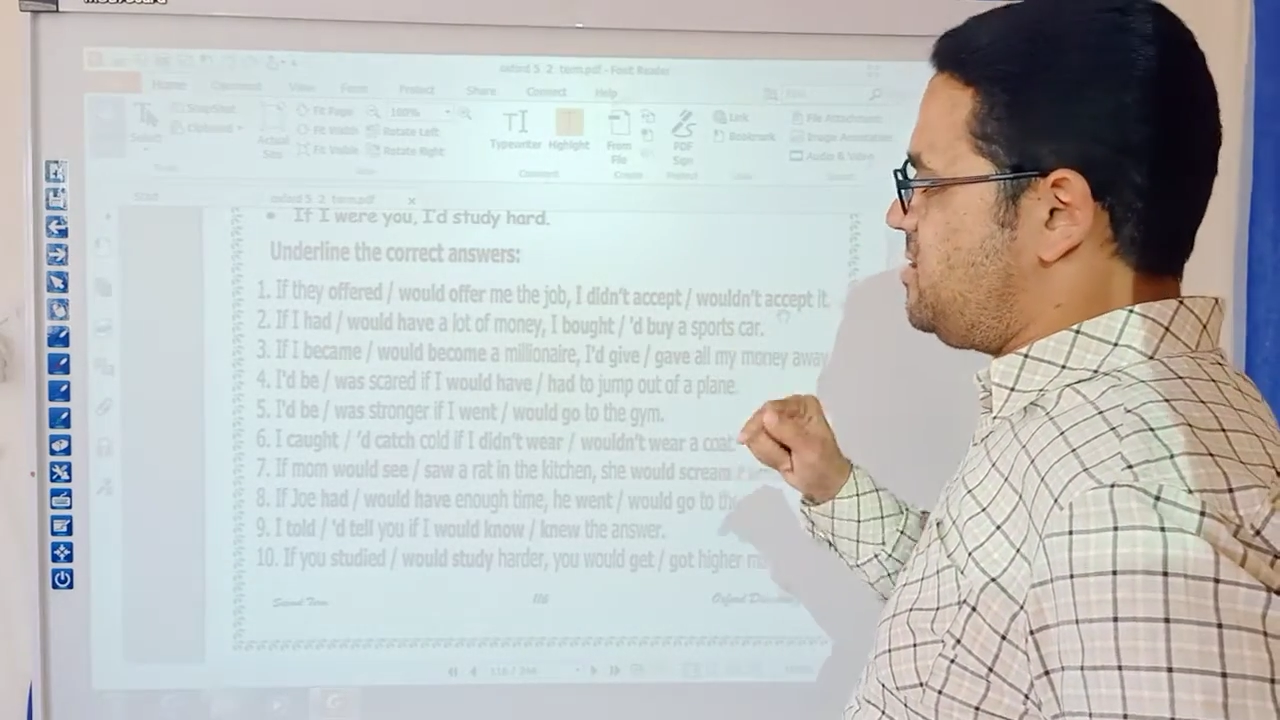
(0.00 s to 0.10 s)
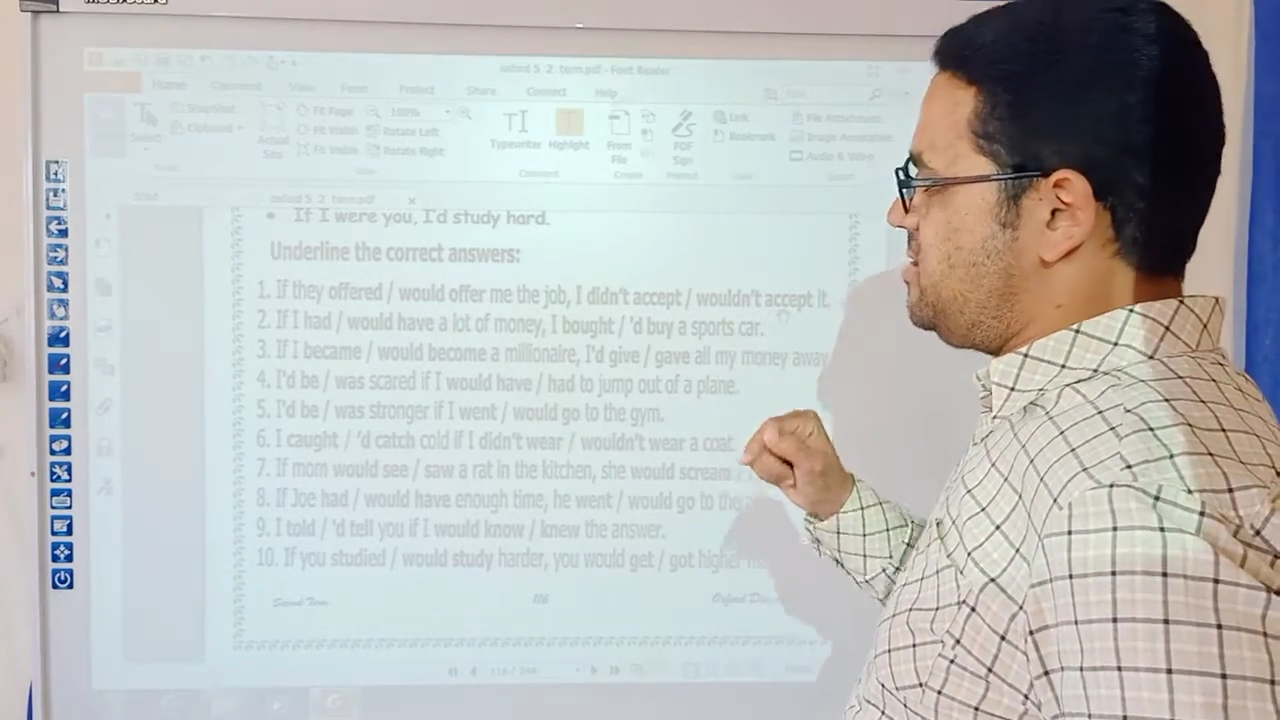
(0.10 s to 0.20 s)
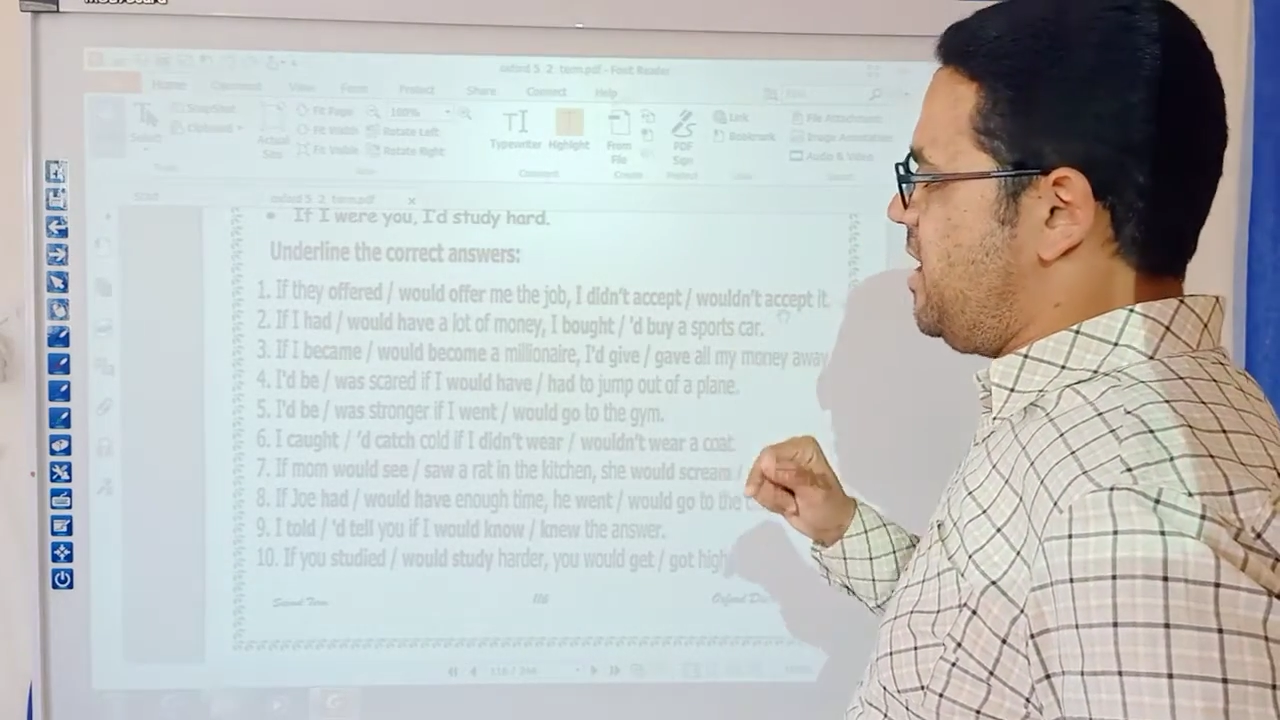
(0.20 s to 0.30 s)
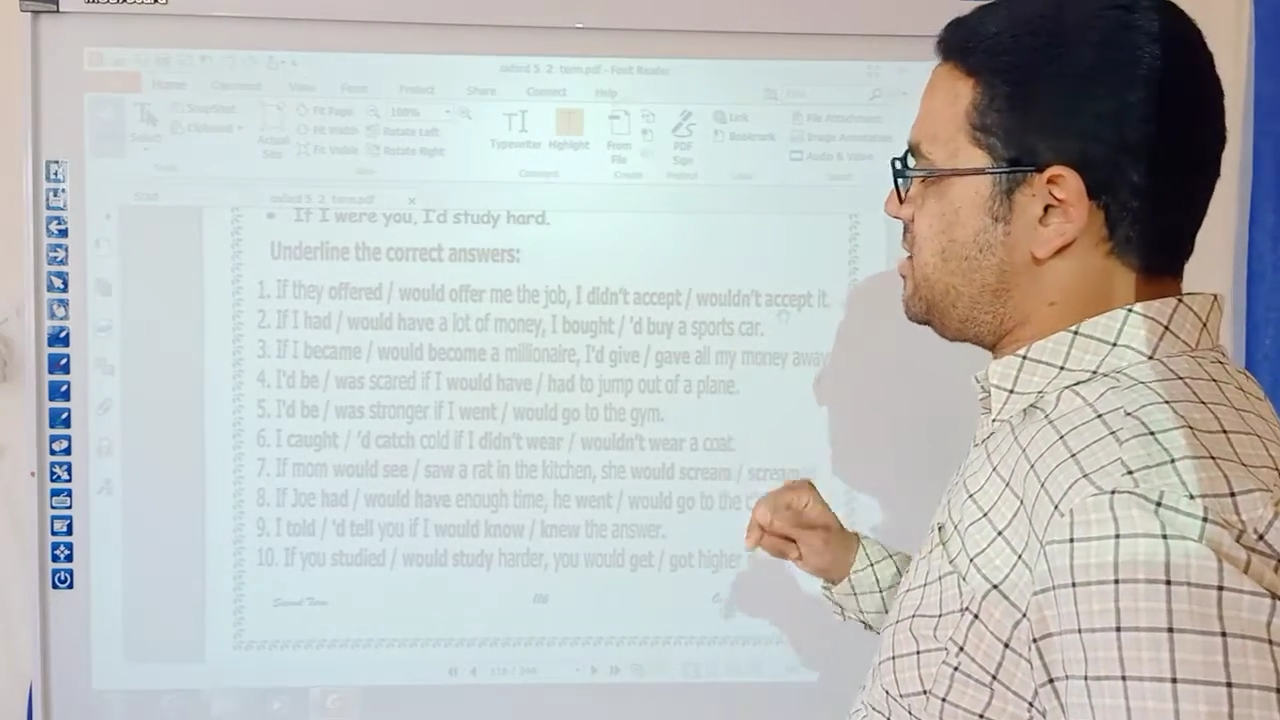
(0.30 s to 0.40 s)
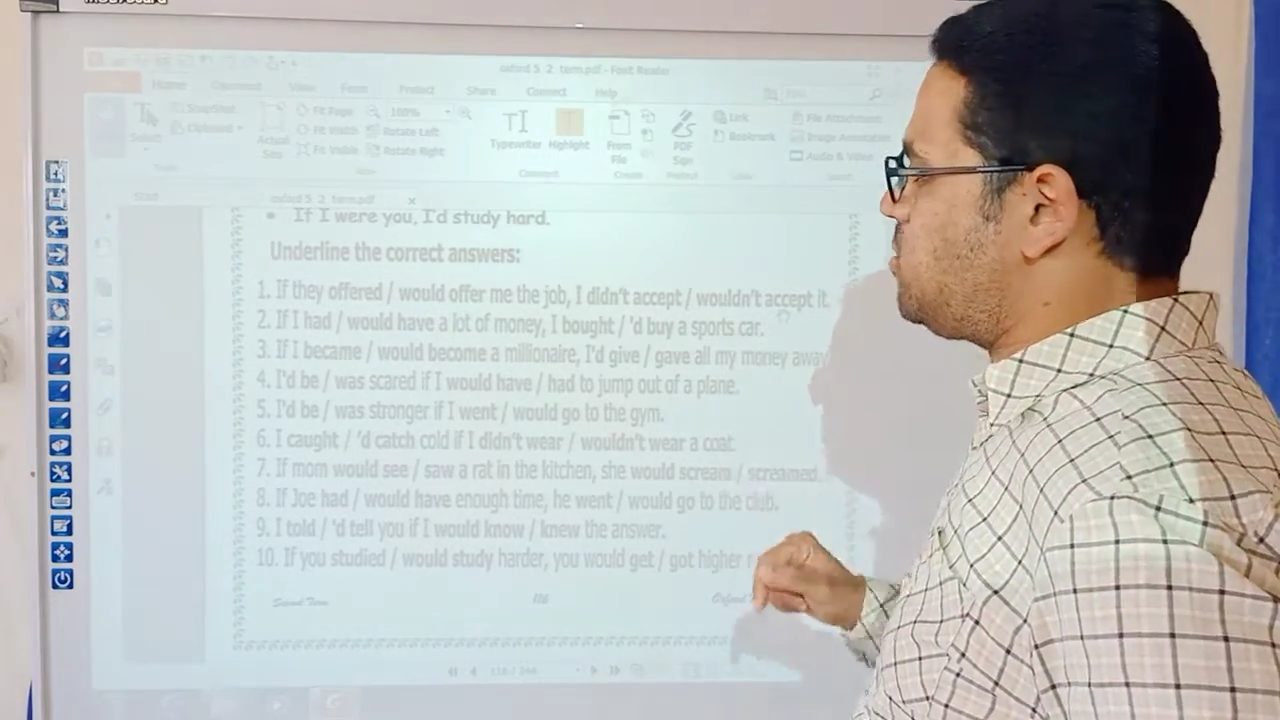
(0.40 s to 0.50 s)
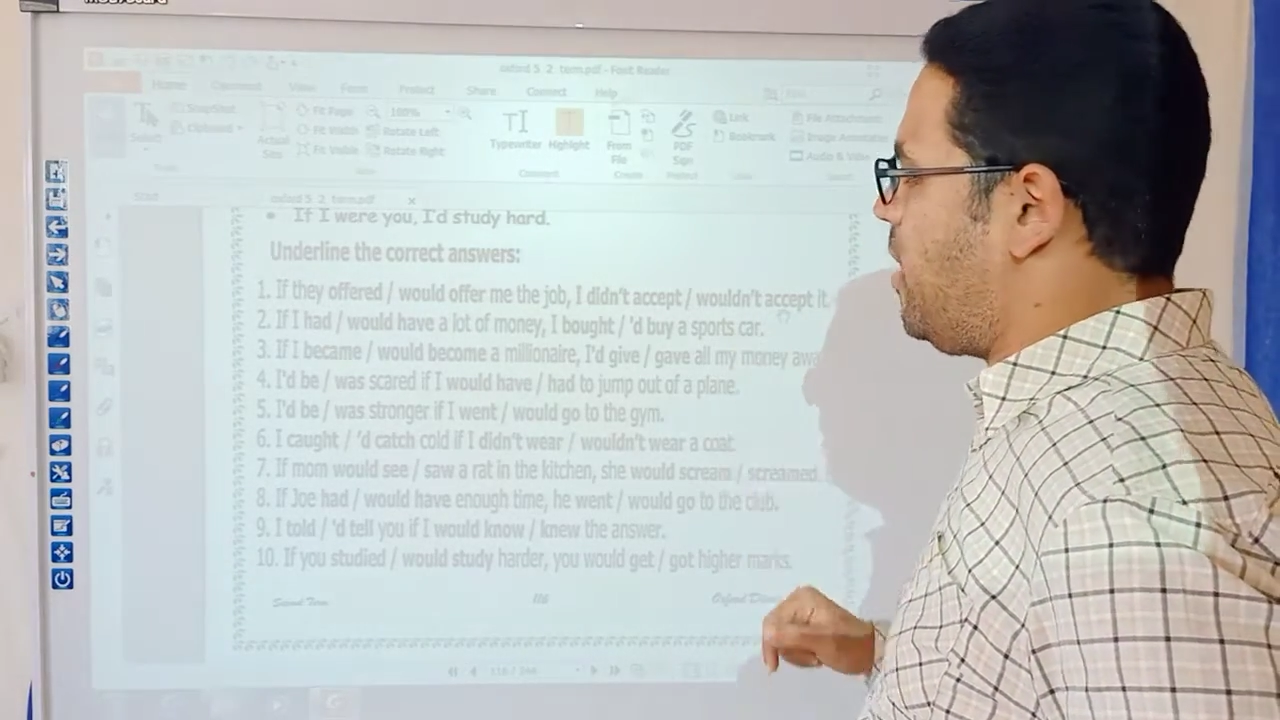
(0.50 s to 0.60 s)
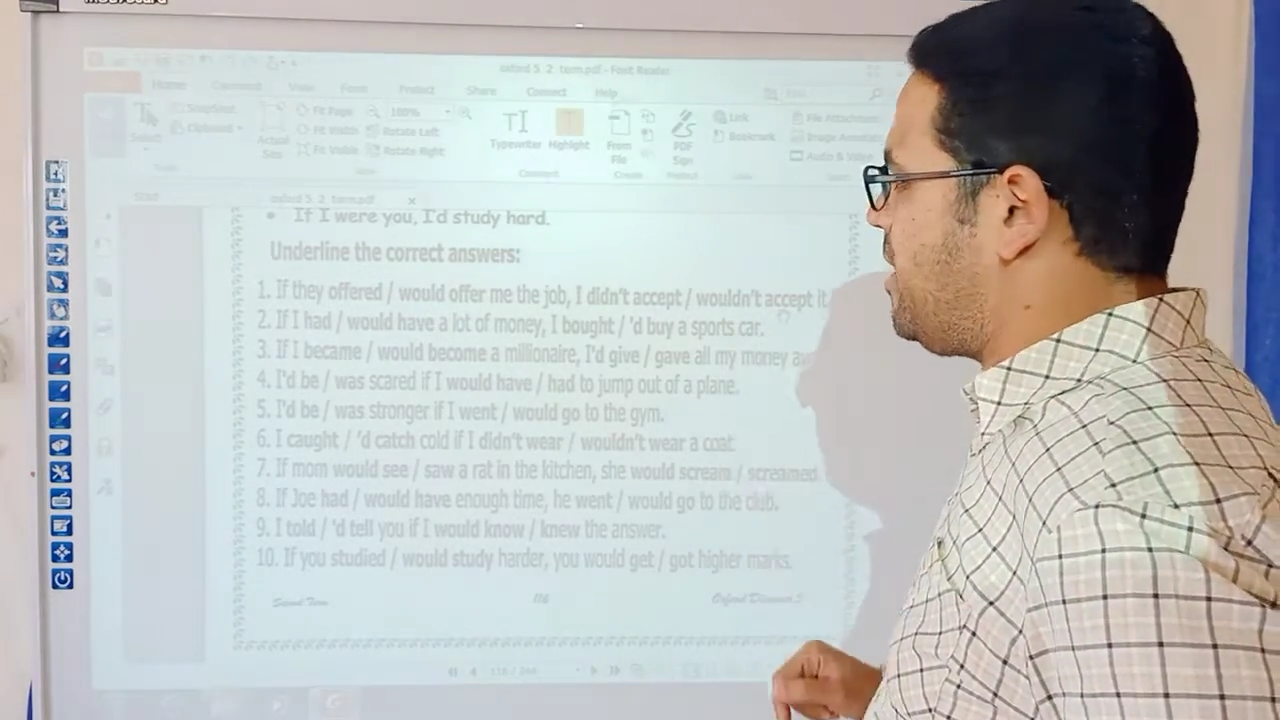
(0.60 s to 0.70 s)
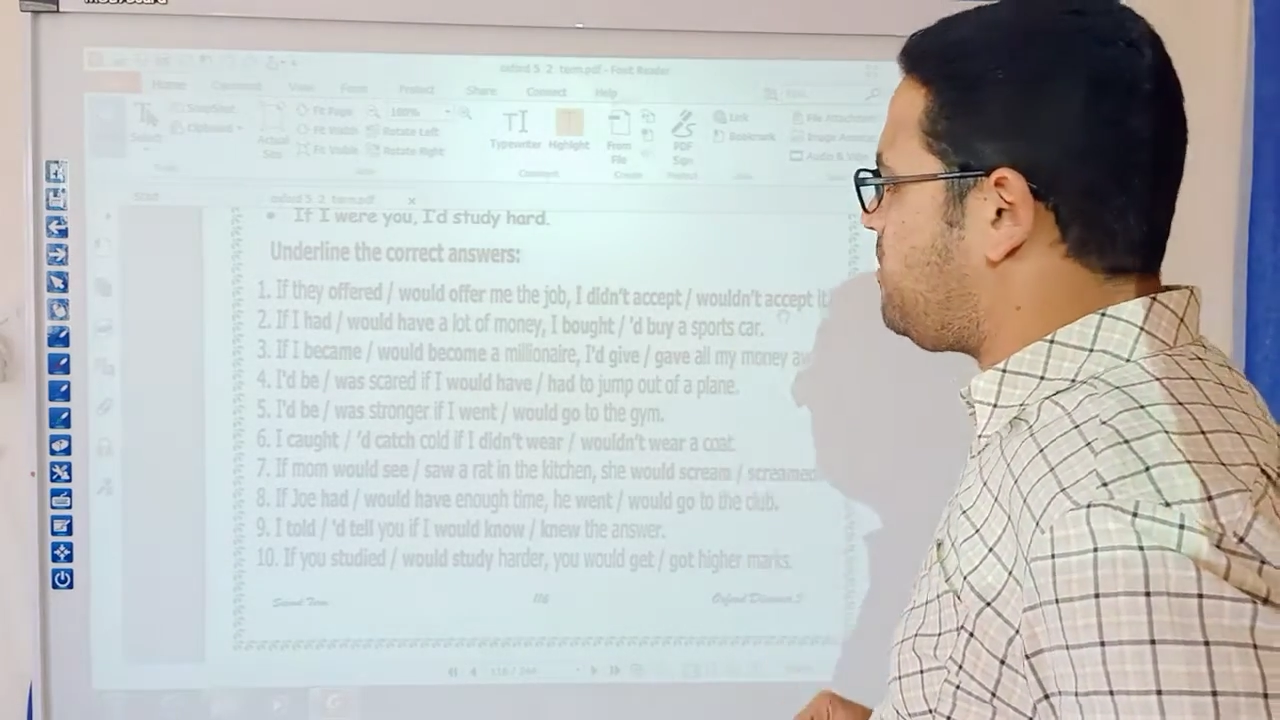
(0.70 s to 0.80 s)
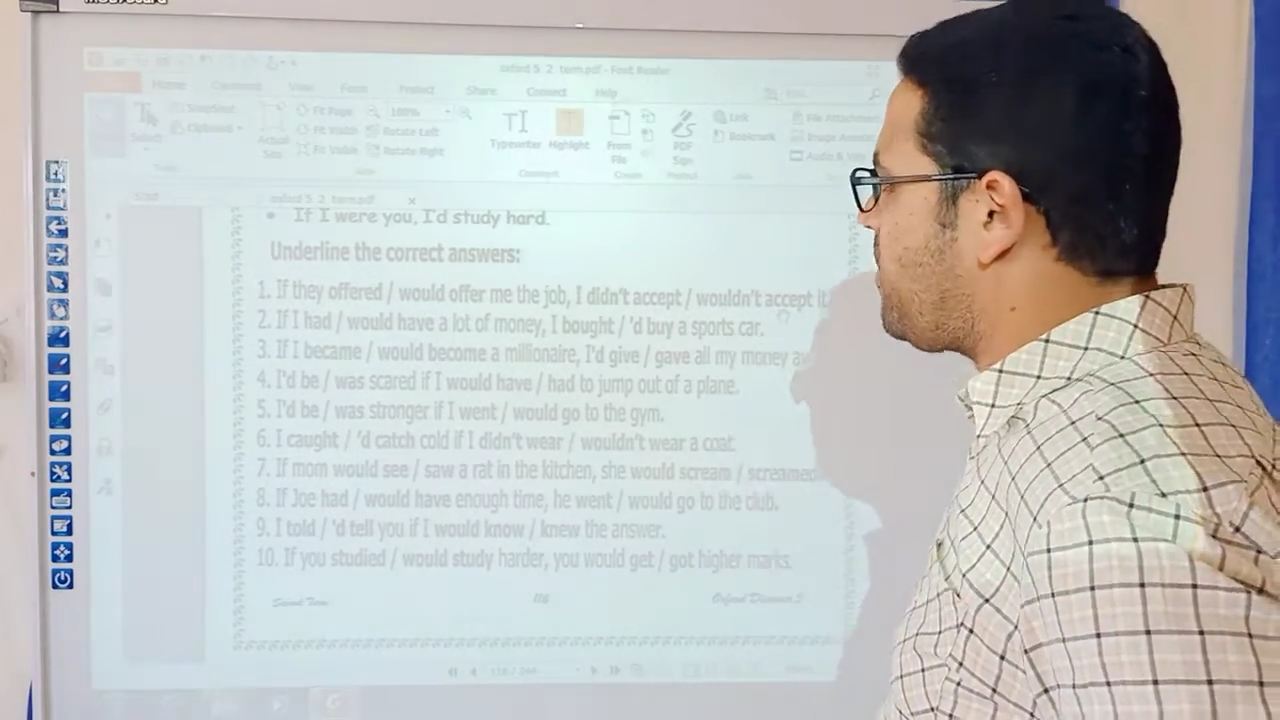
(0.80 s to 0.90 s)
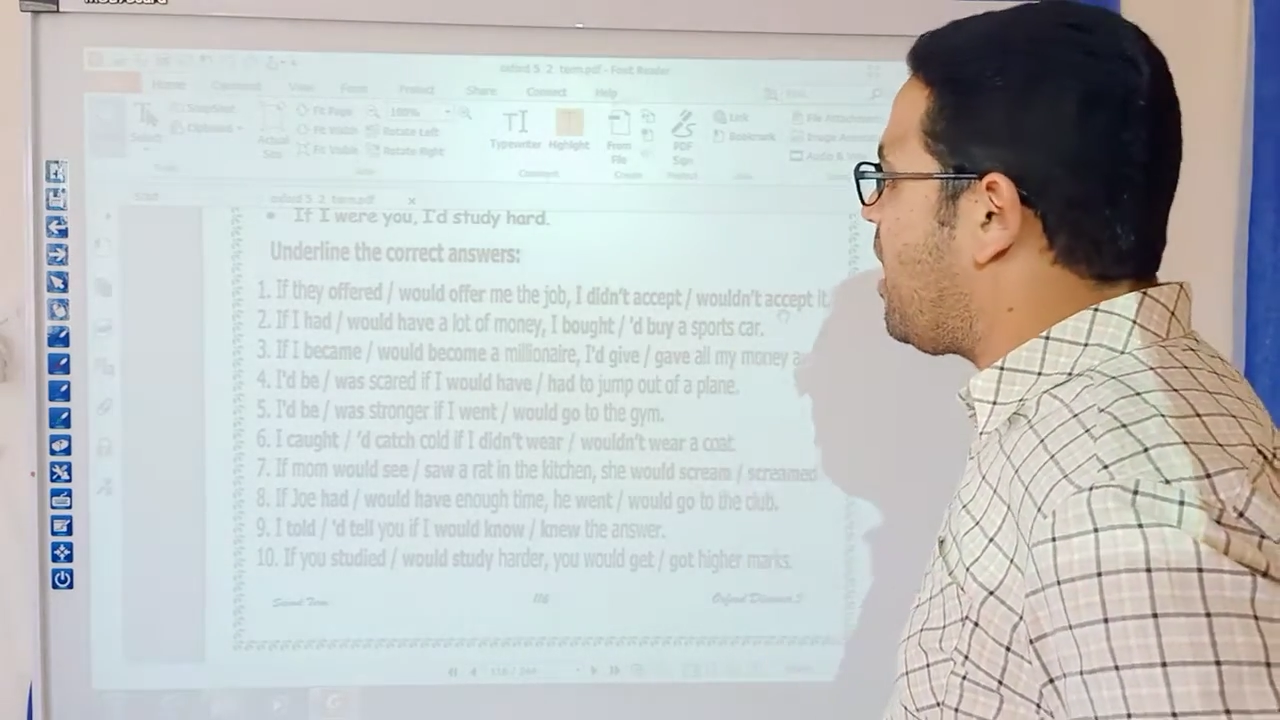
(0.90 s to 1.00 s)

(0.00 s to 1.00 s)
next one,